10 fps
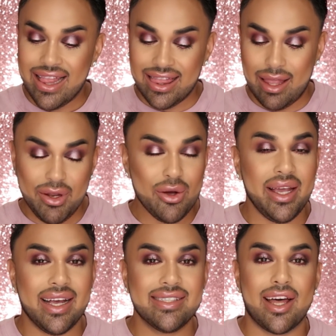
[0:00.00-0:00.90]
Let me know what
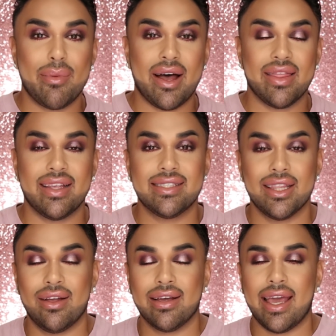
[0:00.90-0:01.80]
you guys thought about this
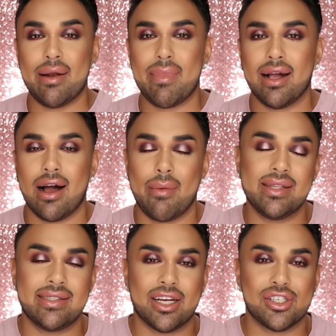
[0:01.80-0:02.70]
look in my
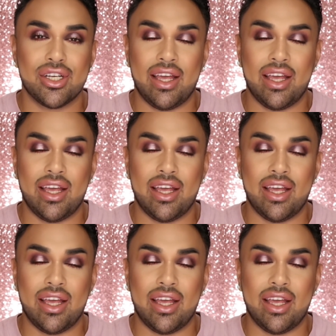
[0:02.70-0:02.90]
comment section.